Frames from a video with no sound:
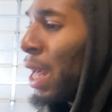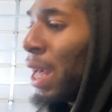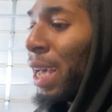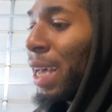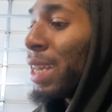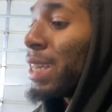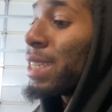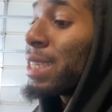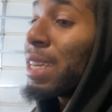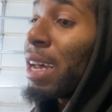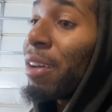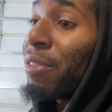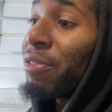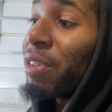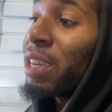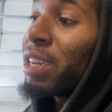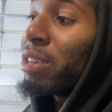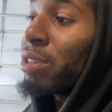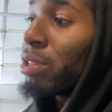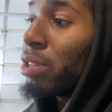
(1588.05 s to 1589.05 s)
And it's not
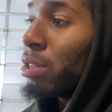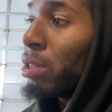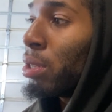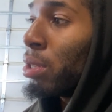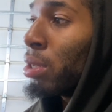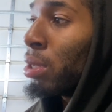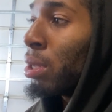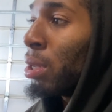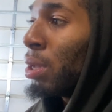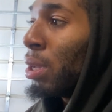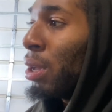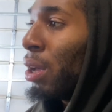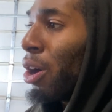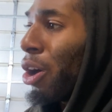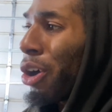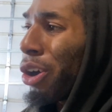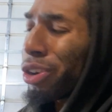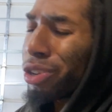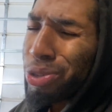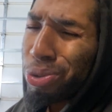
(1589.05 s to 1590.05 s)
fair to
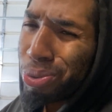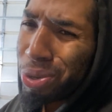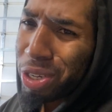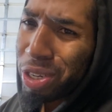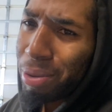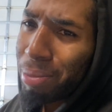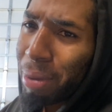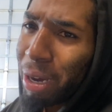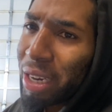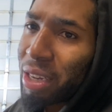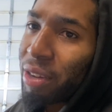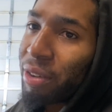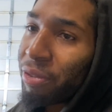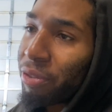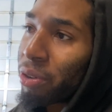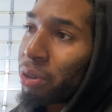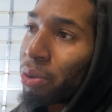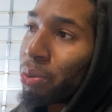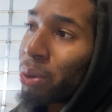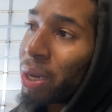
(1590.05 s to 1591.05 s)
argue with somebody
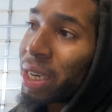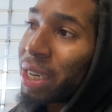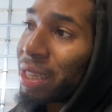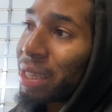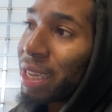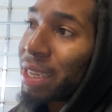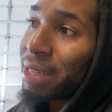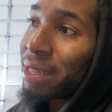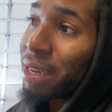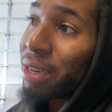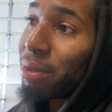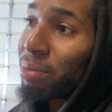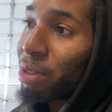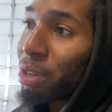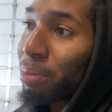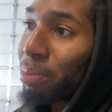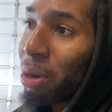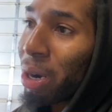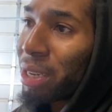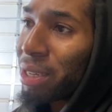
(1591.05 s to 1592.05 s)
for the way that they set up their
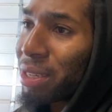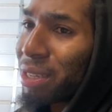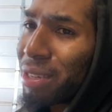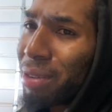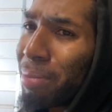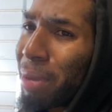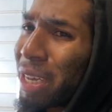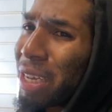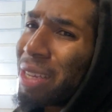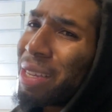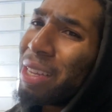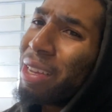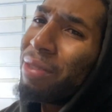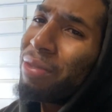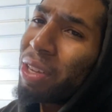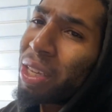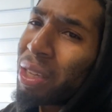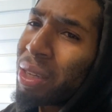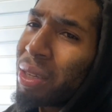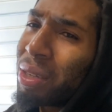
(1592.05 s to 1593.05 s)
prices to make a
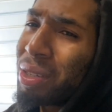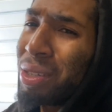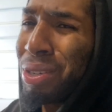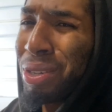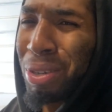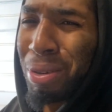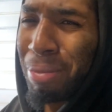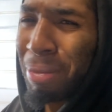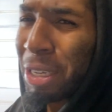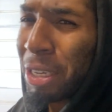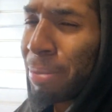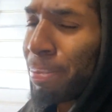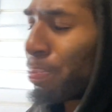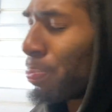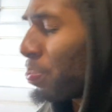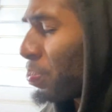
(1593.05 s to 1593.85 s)
living. You know what I mean?